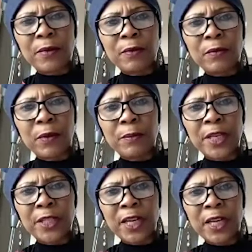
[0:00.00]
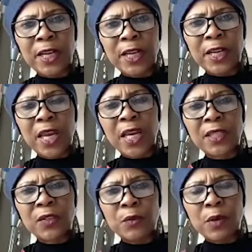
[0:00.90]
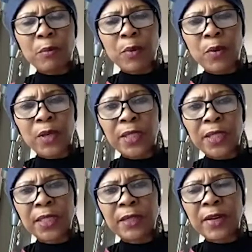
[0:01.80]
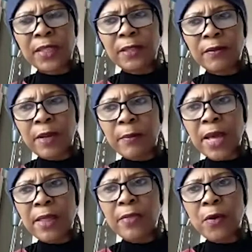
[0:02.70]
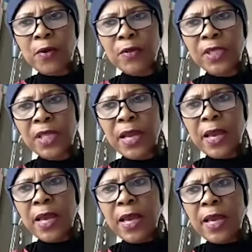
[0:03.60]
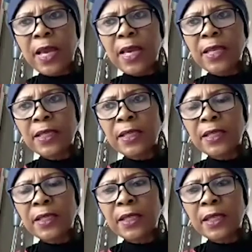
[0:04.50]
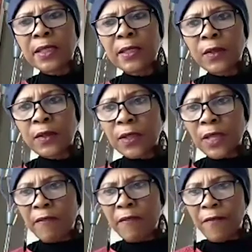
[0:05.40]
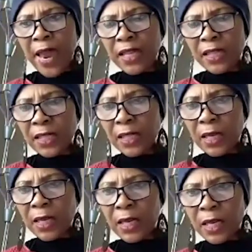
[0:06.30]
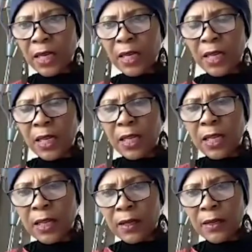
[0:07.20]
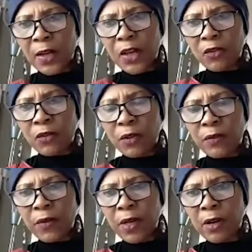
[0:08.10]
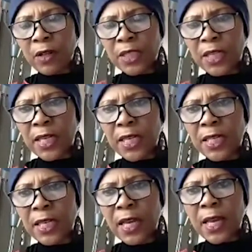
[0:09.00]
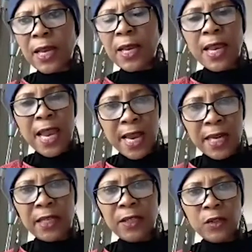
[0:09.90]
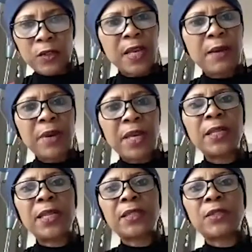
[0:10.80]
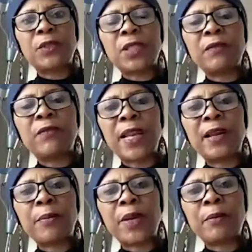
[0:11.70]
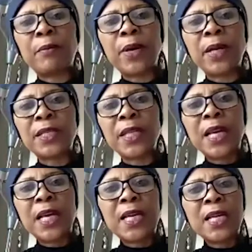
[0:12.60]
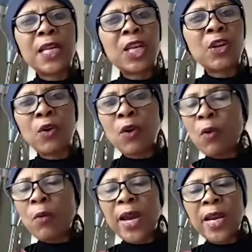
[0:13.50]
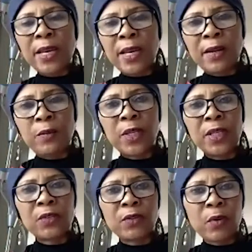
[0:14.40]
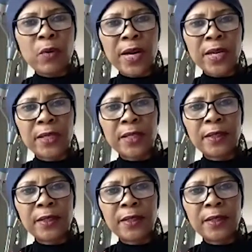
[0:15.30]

from HIV/AIDS to Ebola and the rest of them. And those instances, those events in the history of the continent led to some industry developing, but nowhere near what is required,